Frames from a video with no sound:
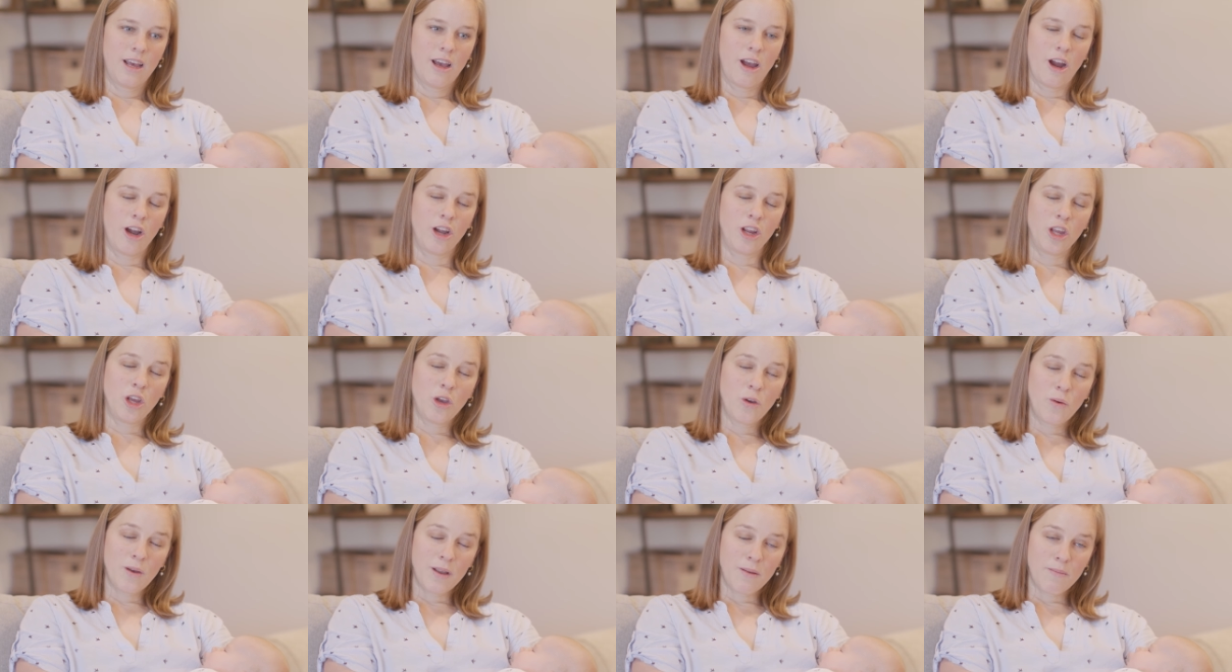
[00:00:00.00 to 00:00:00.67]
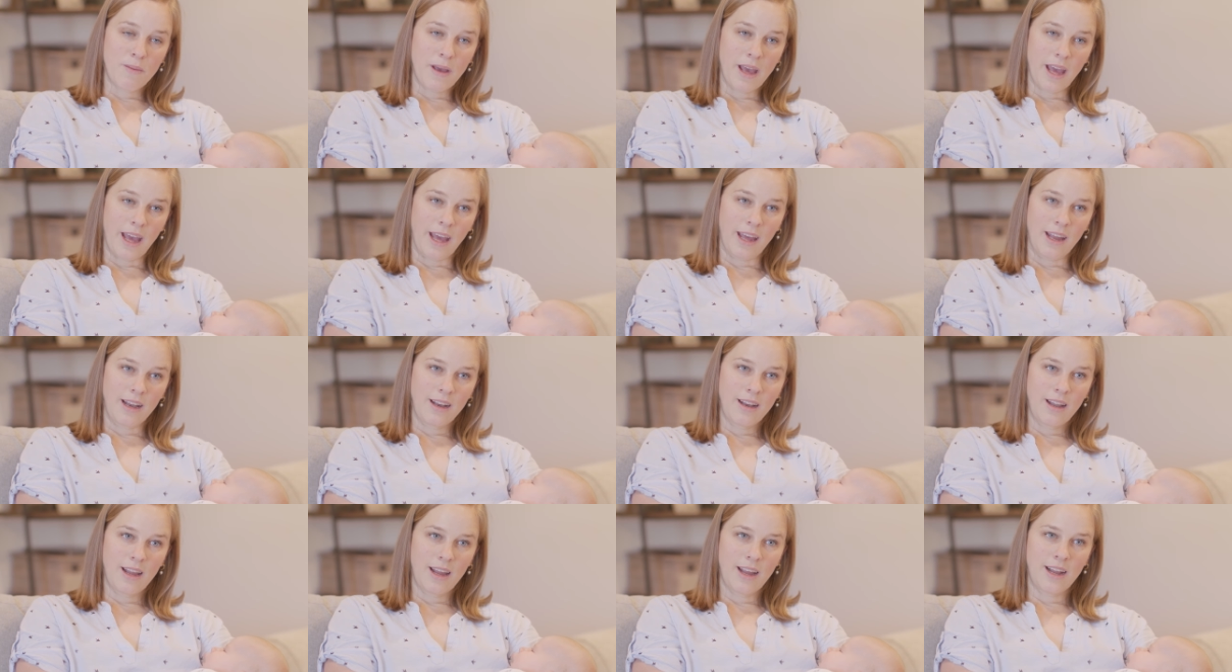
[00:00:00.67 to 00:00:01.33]
Are you in
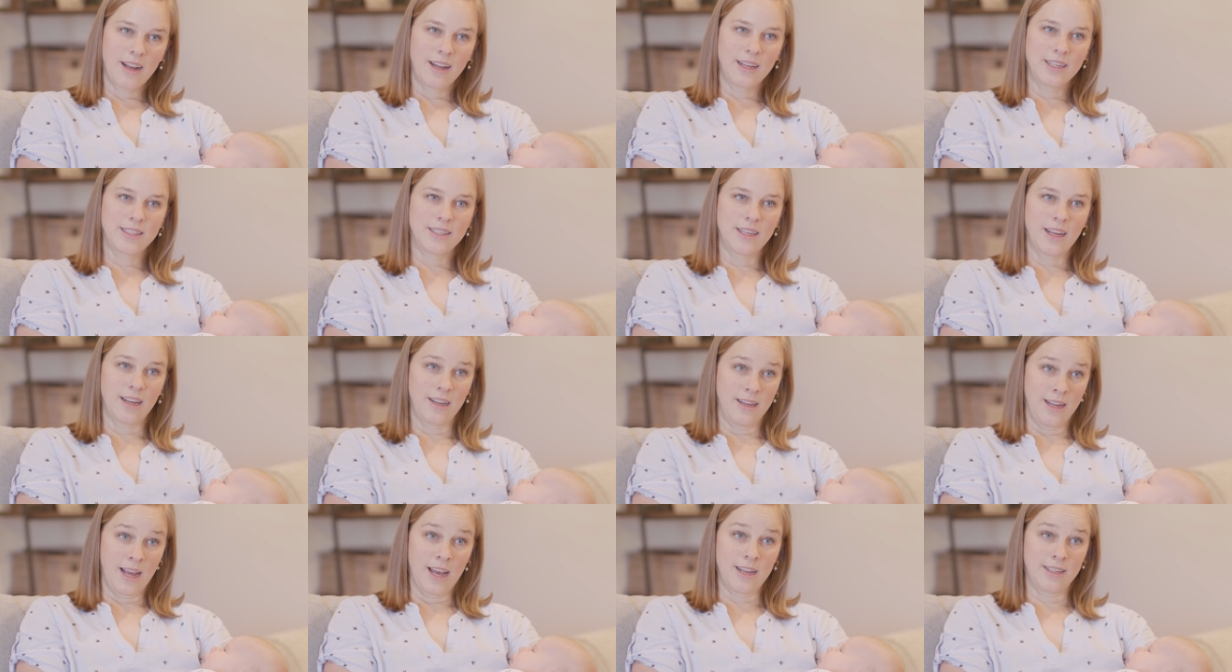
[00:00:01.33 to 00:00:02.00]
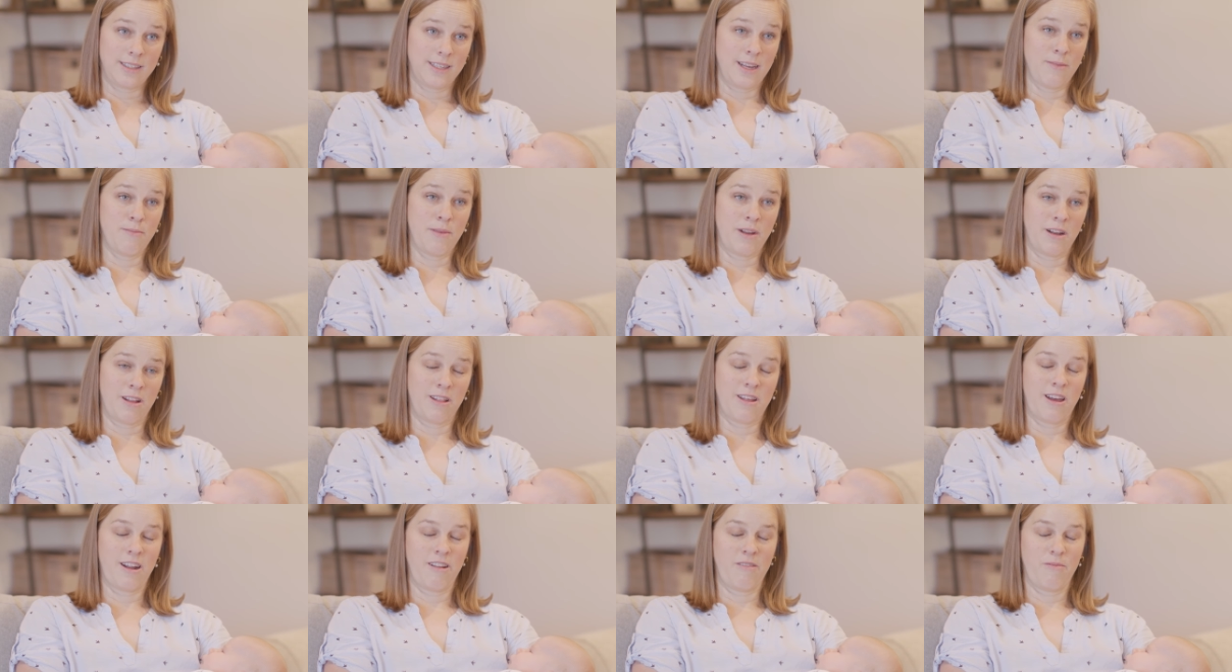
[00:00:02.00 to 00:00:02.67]
pain? And I said, Yes, I'm in
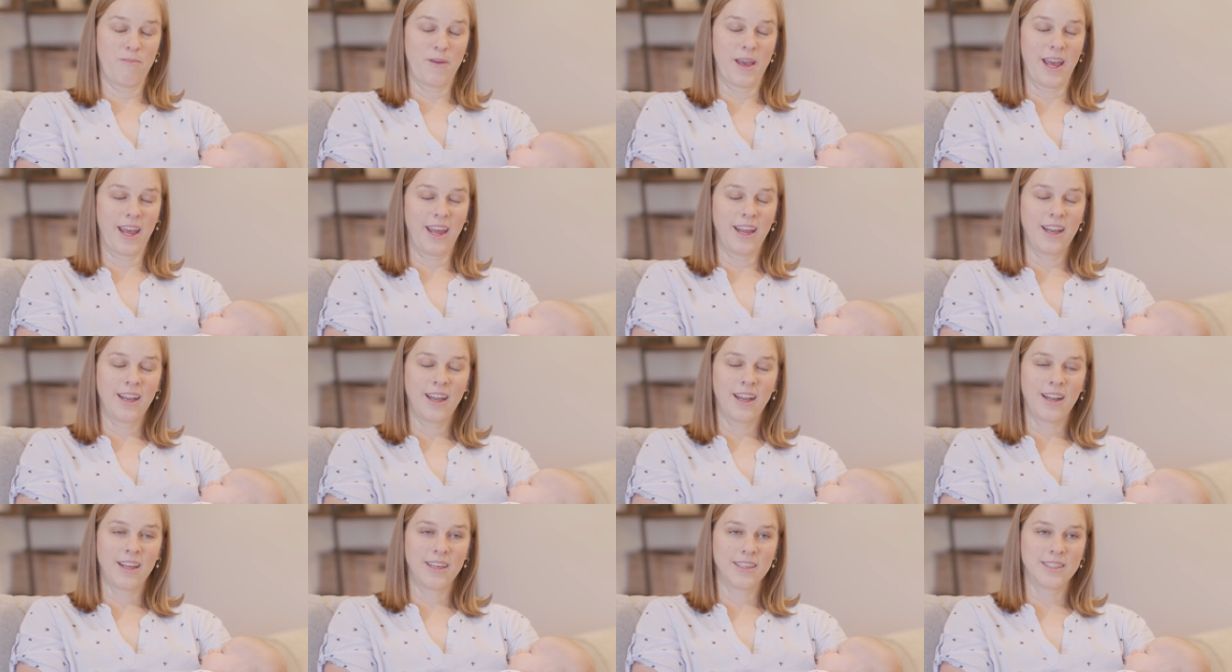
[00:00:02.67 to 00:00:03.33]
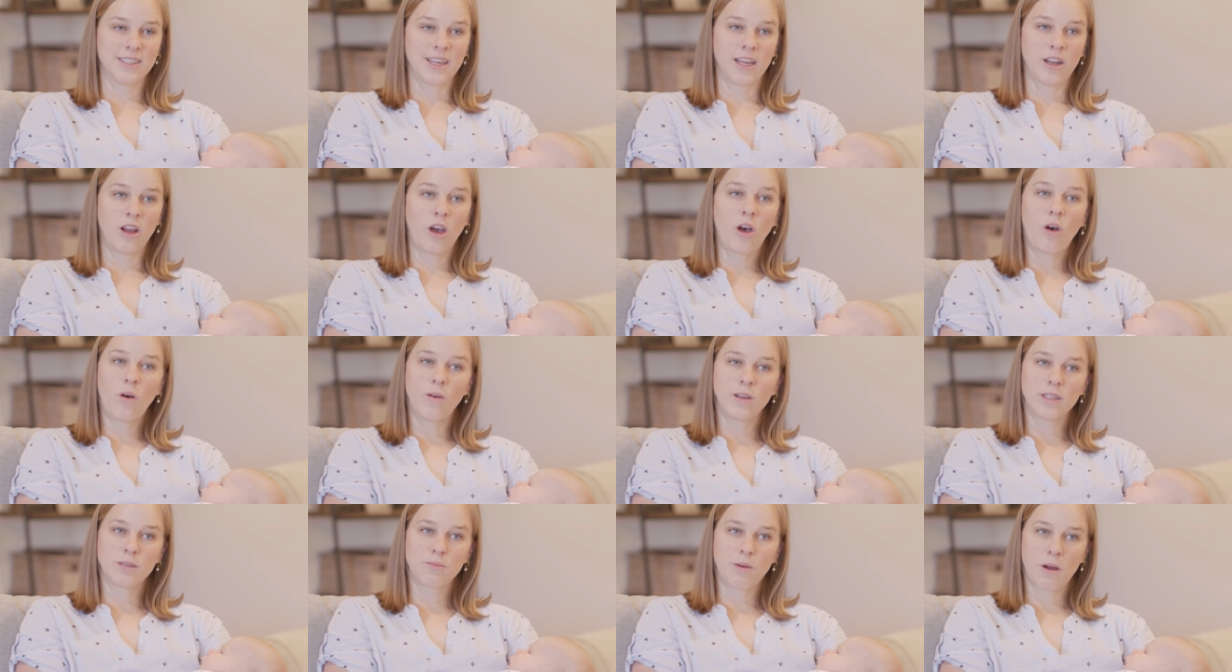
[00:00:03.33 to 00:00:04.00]
a lot of pain. And he said,
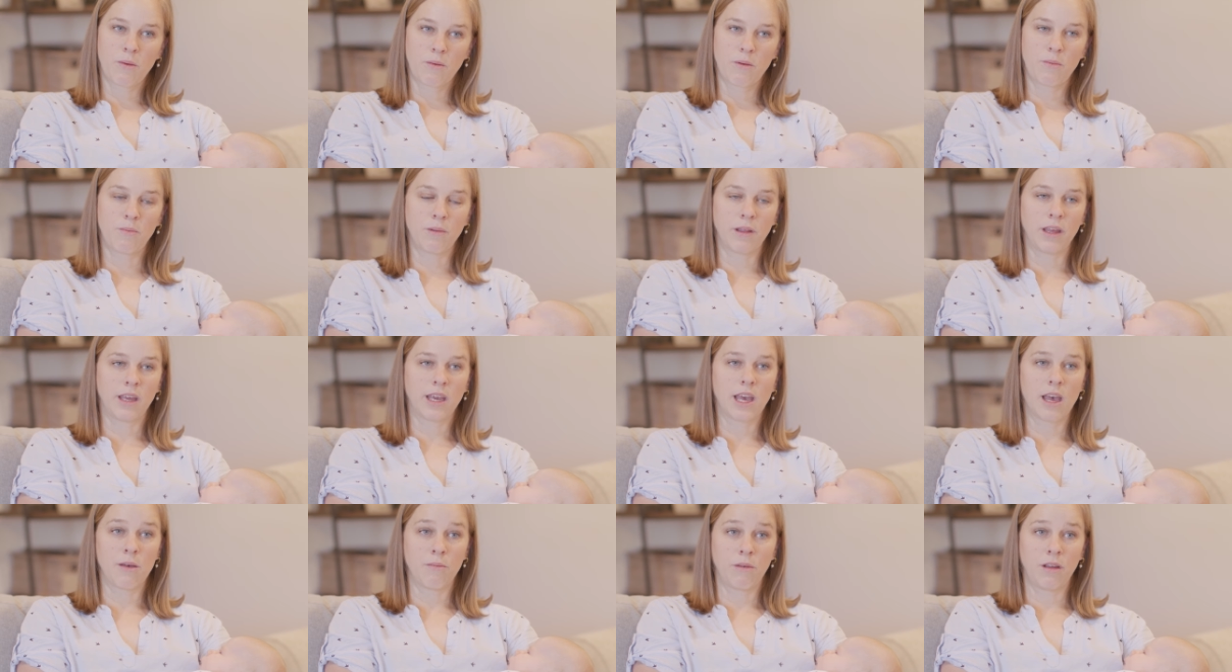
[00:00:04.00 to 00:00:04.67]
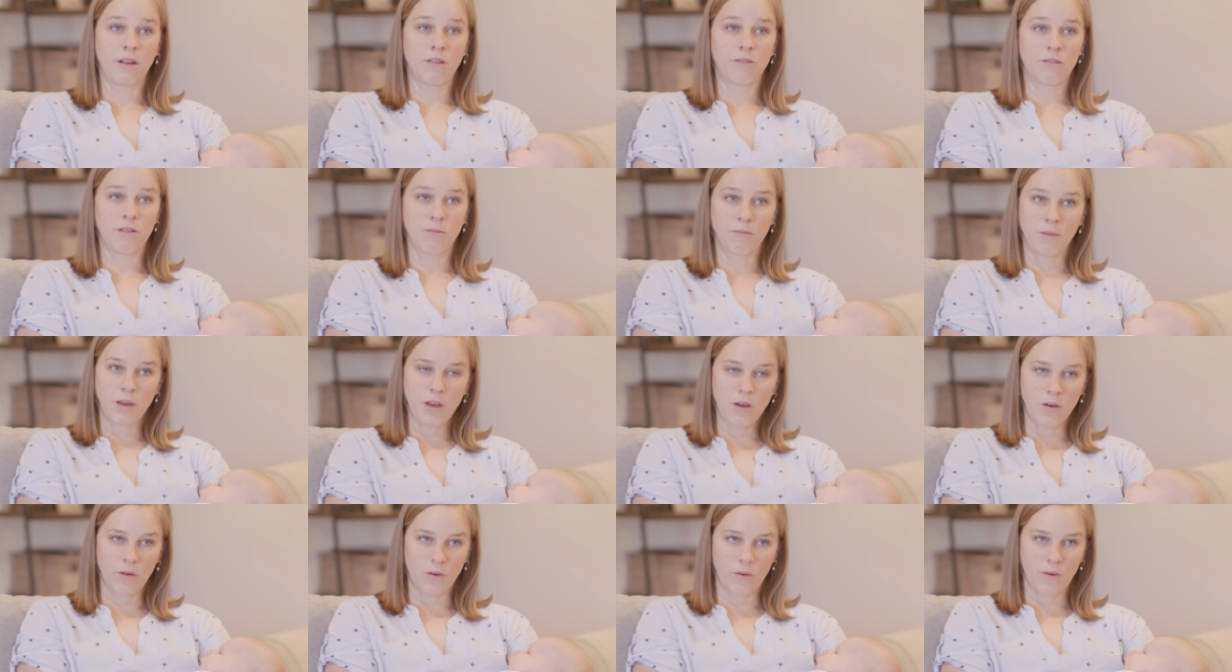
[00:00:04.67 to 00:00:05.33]
Oh, it's probably coming
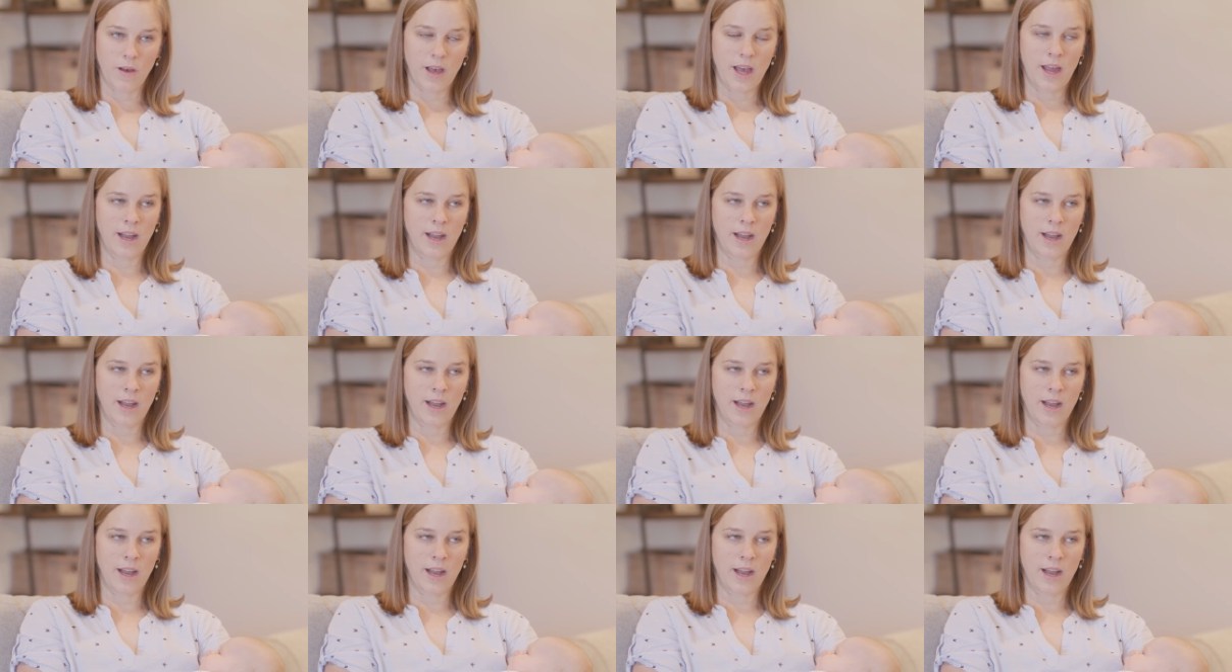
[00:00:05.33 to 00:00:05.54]
from you.